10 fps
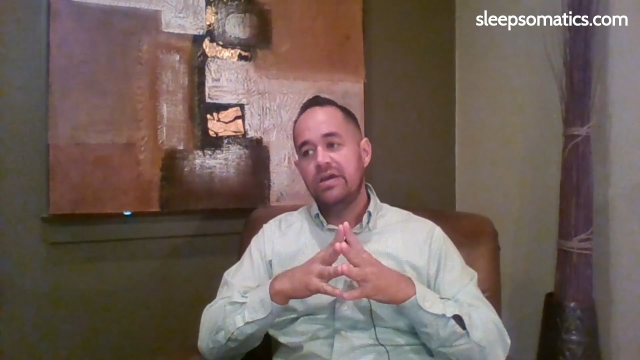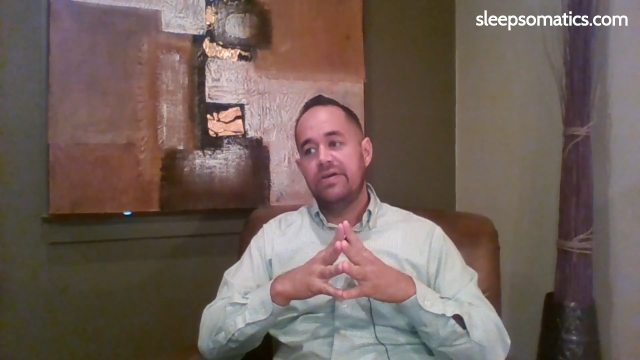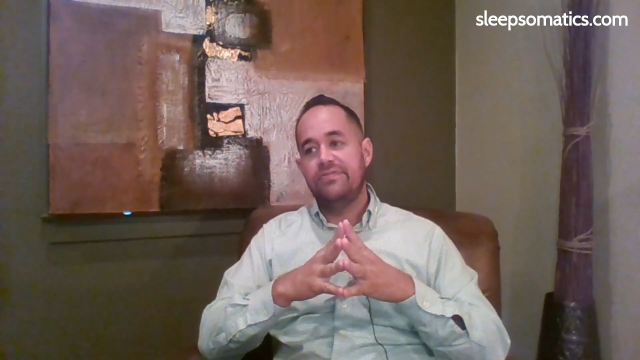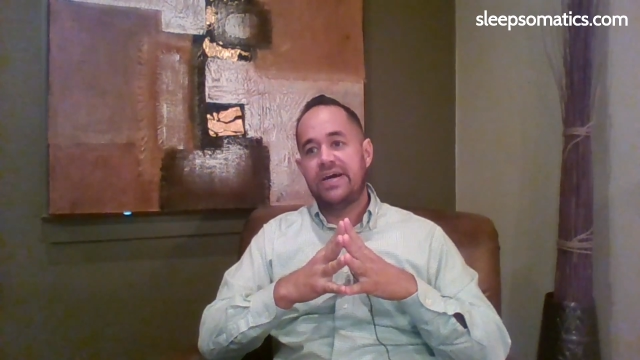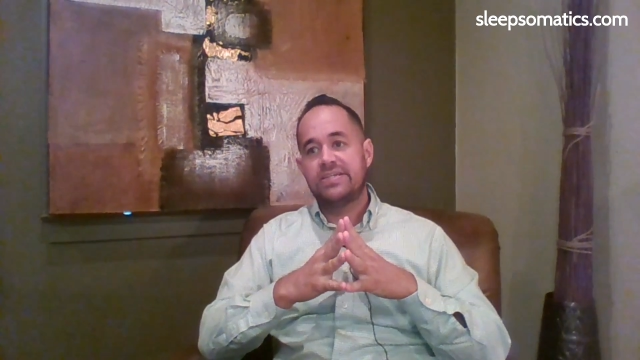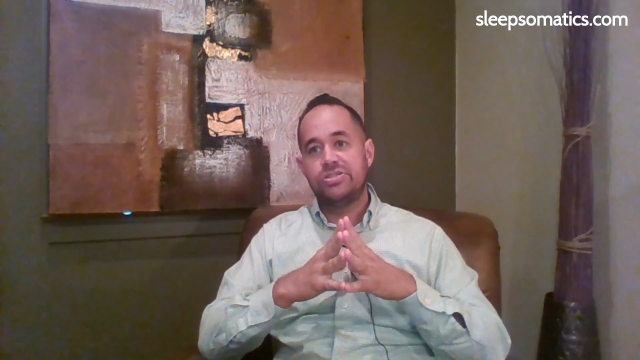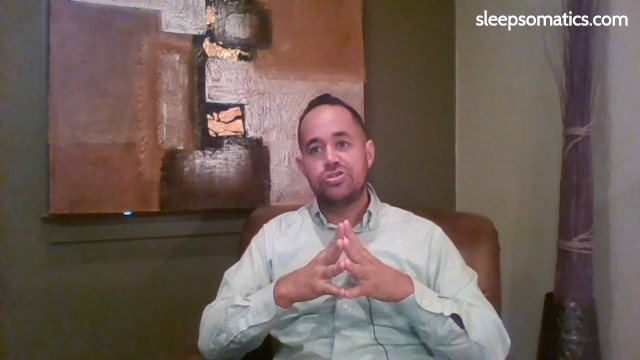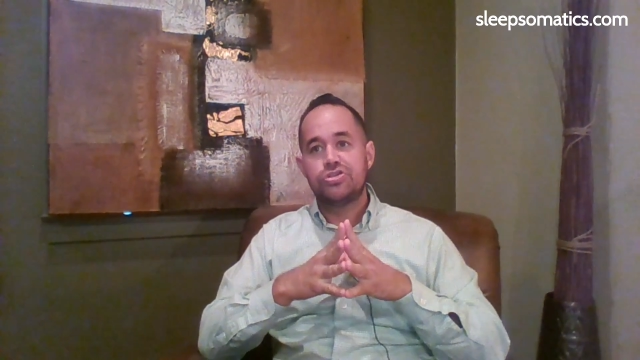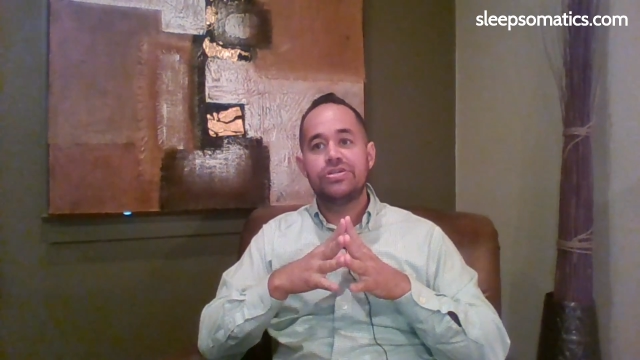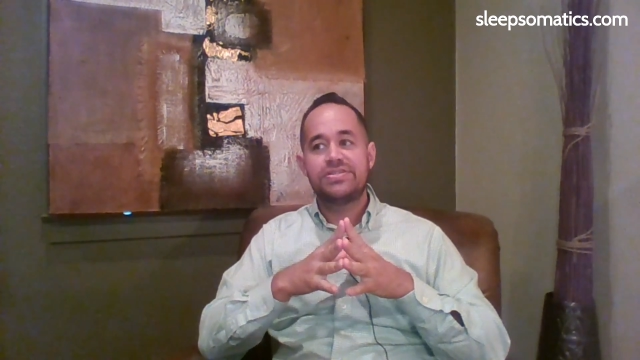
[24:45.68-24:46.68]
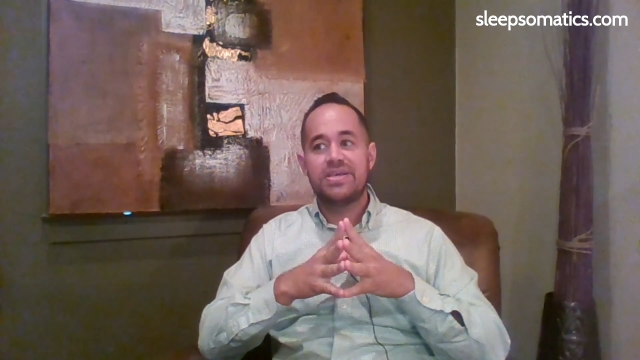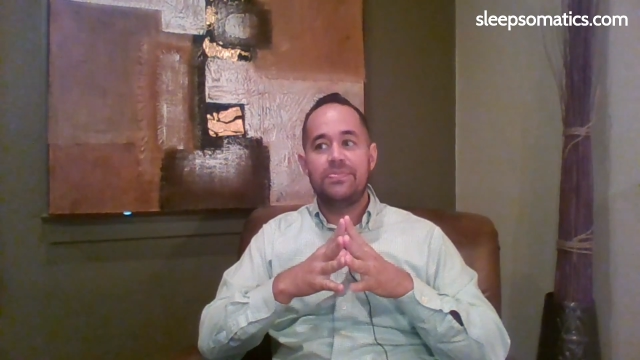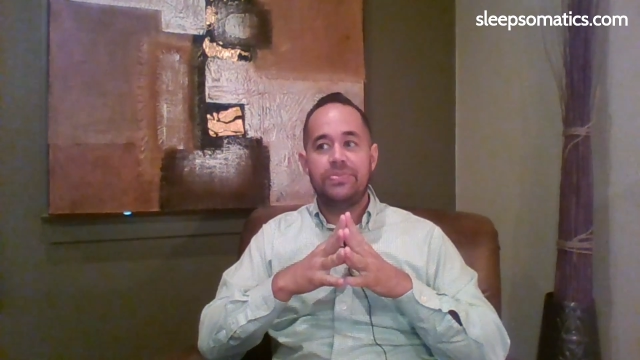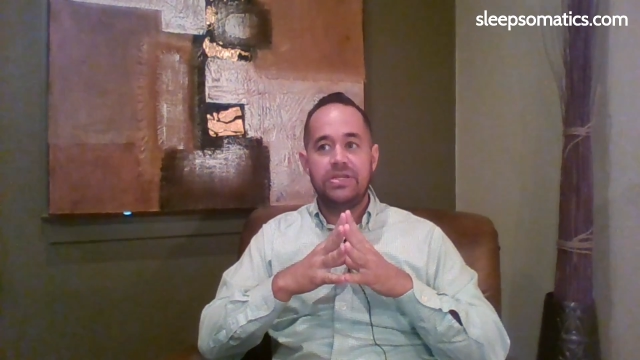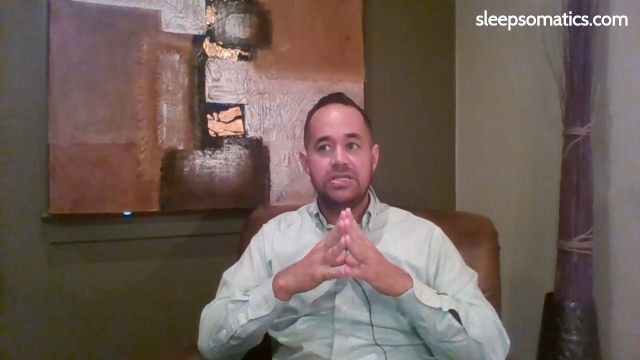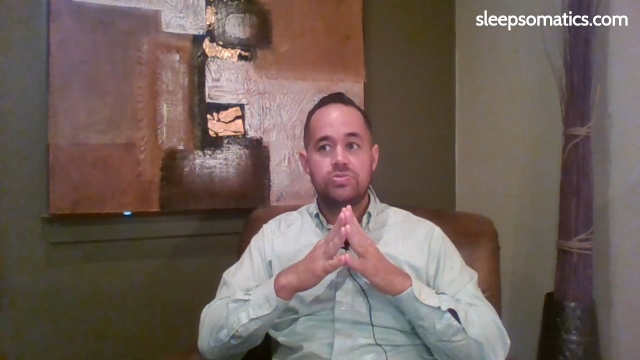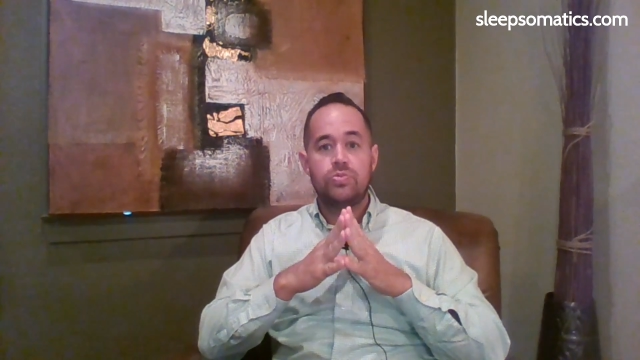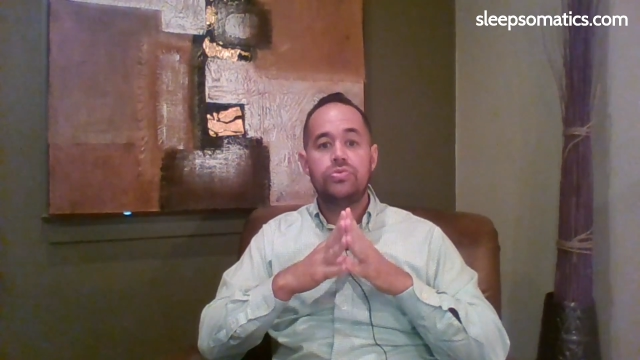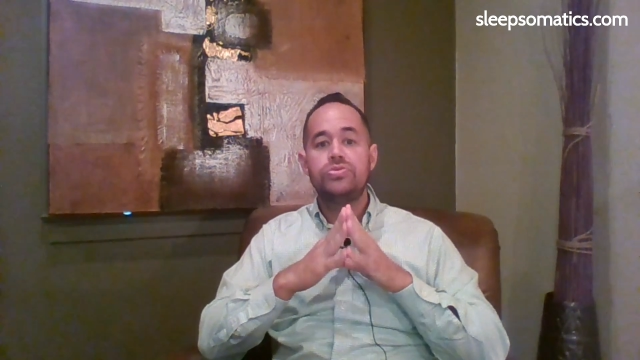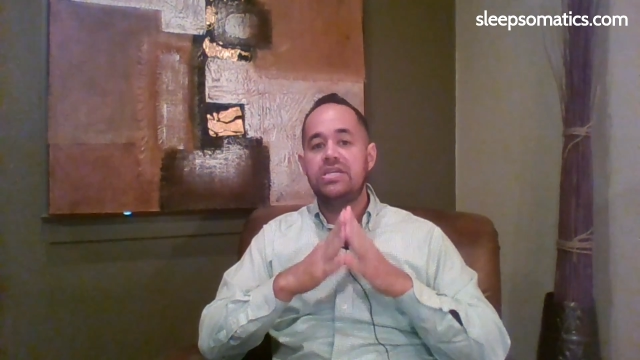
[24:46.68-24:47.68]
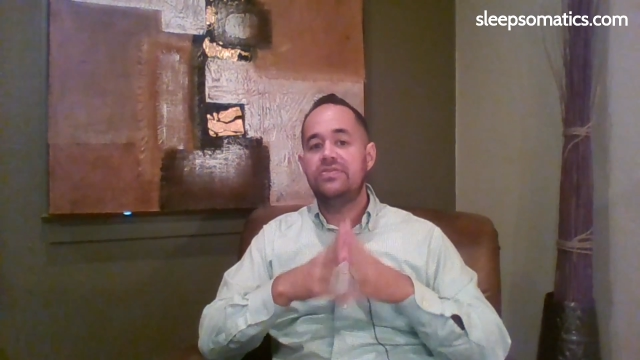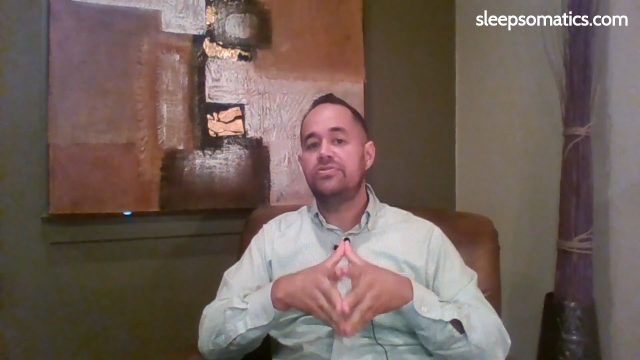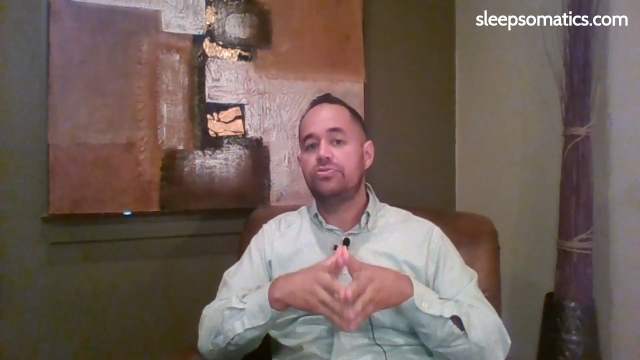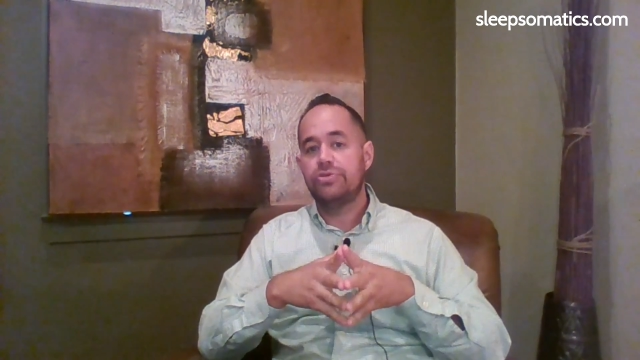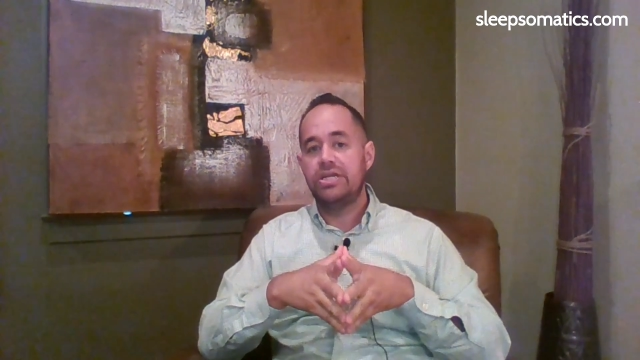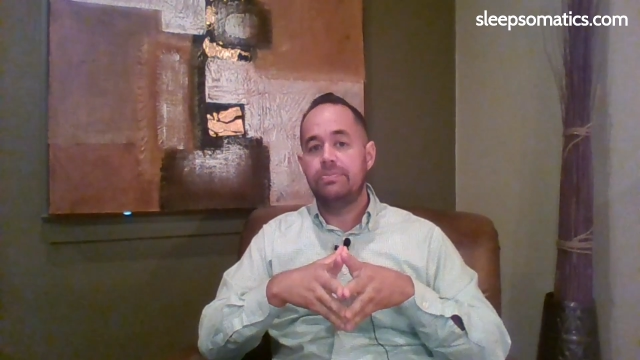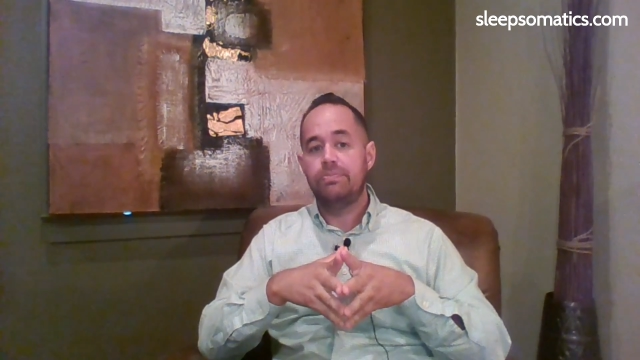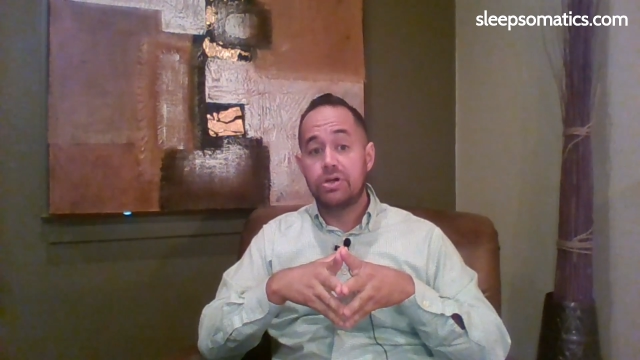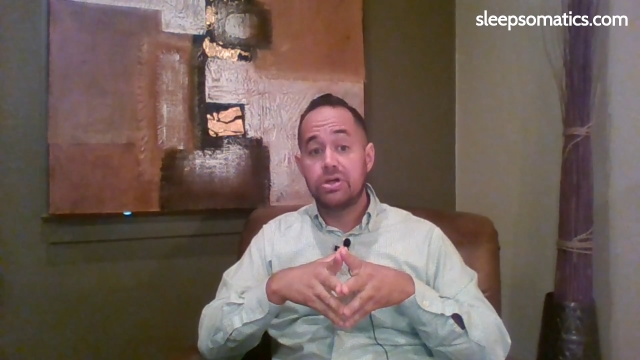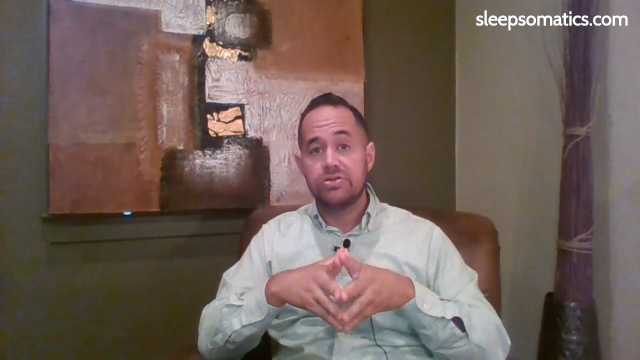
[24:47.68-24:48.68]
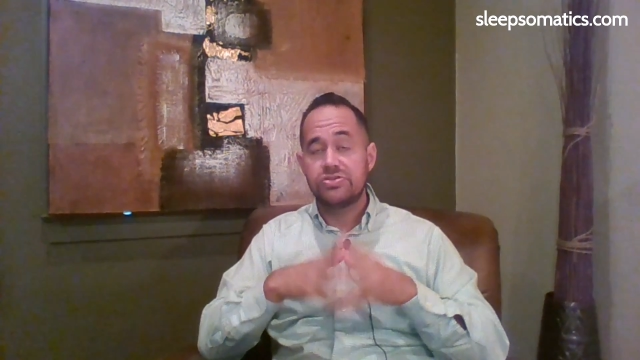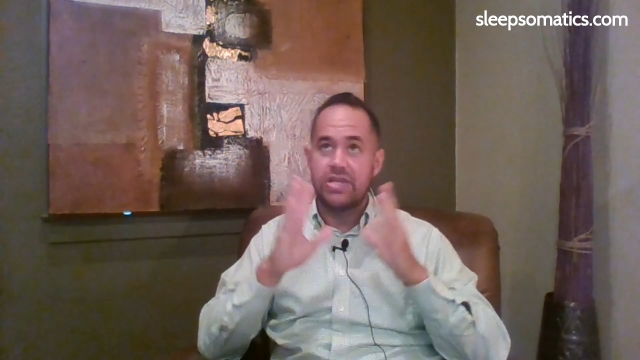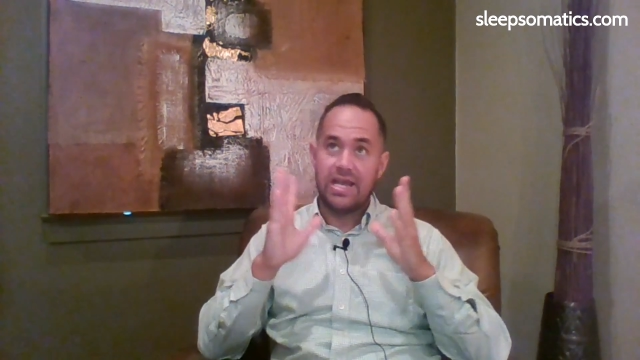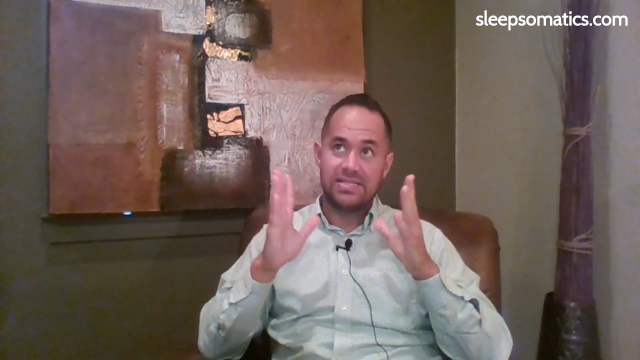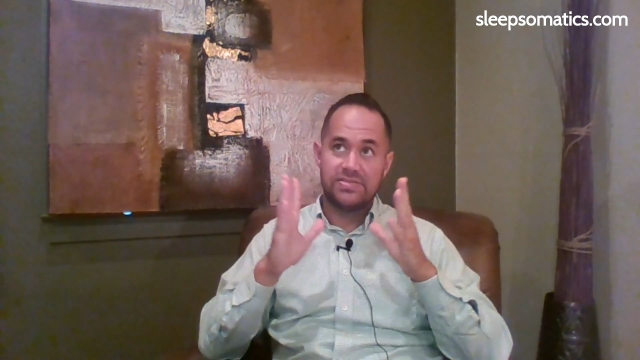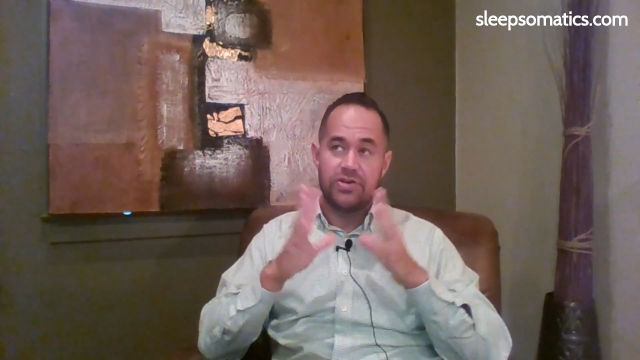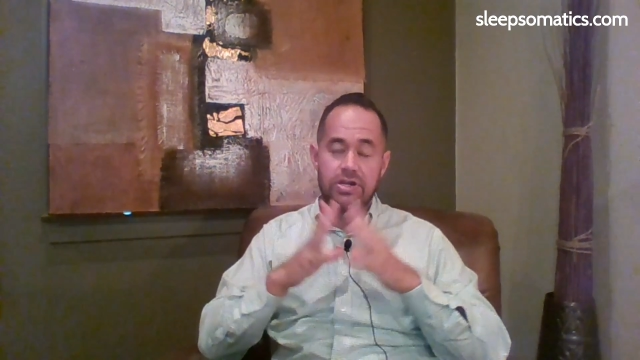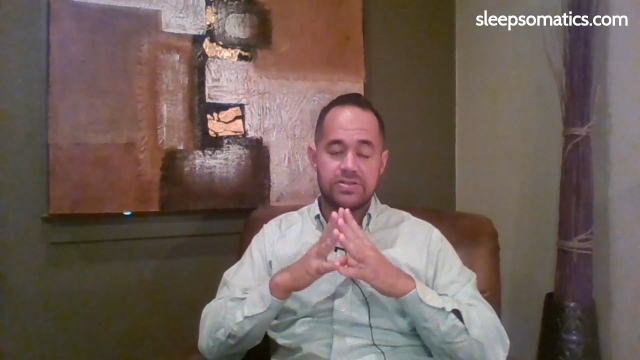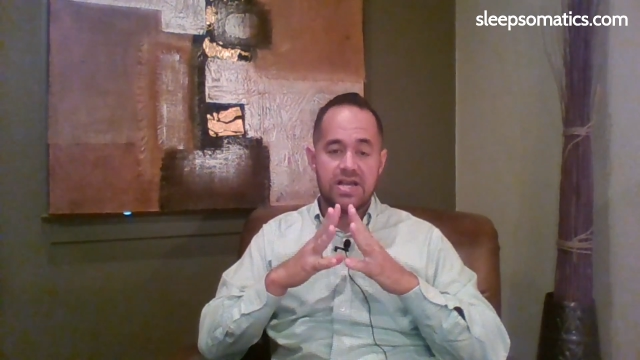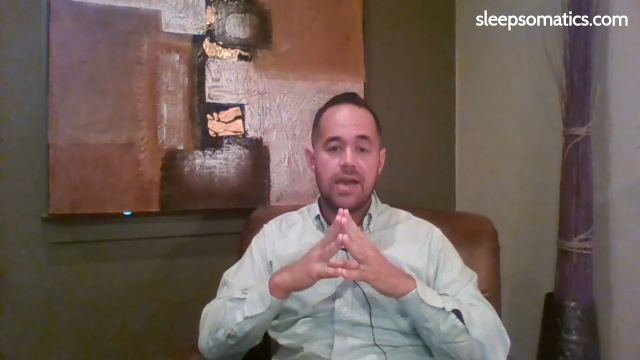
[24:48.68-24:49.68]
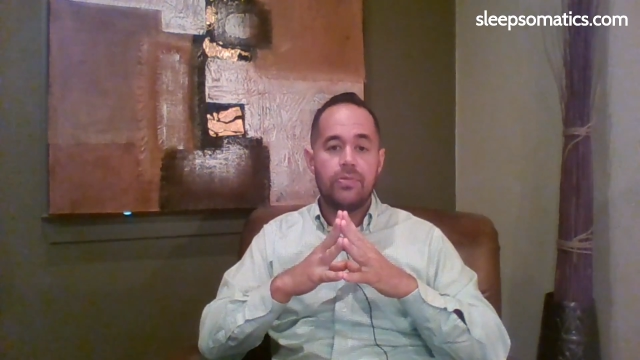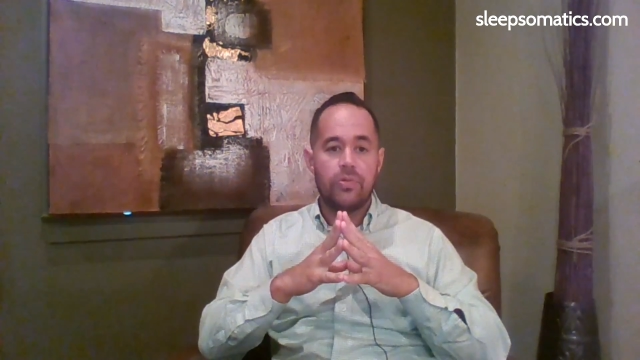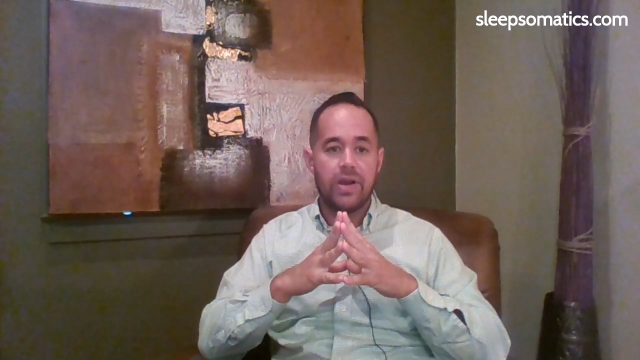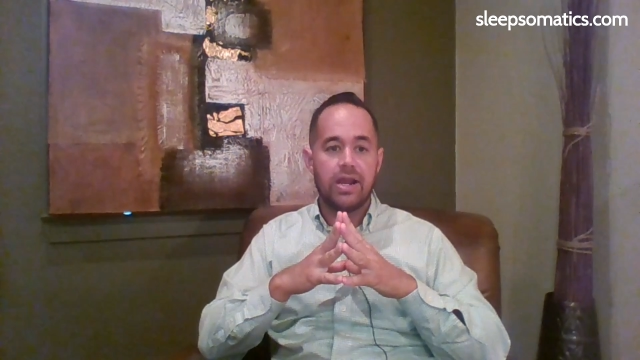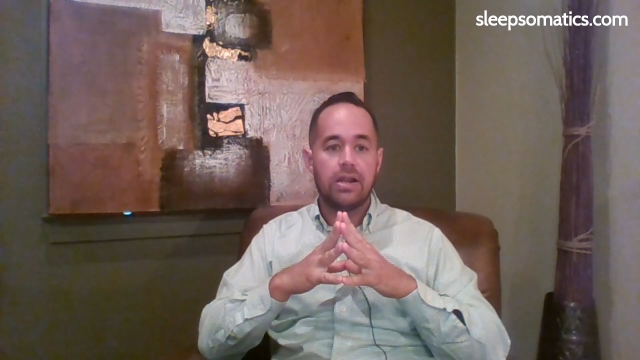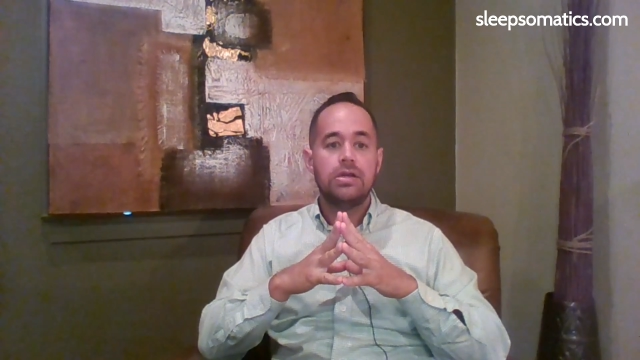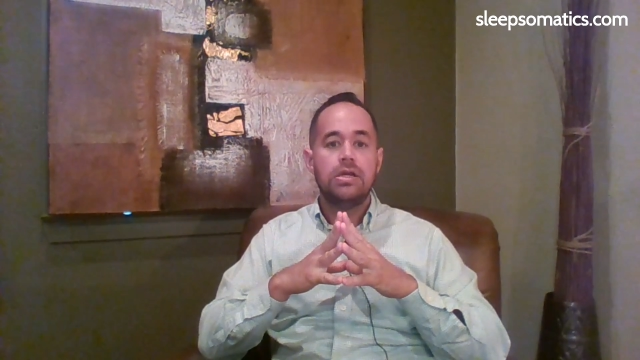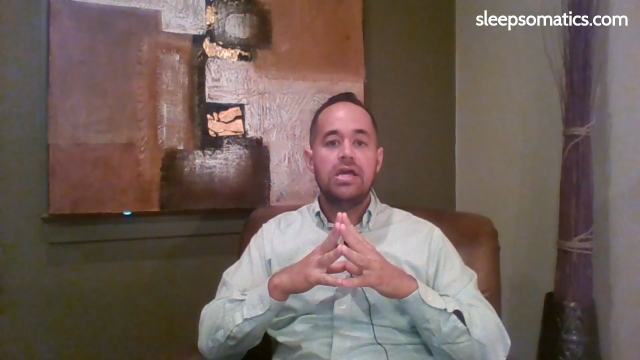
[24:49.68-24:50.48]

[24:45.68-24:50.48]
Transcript: In fact, insurance companies won't even reimburse, as far as I'm aware,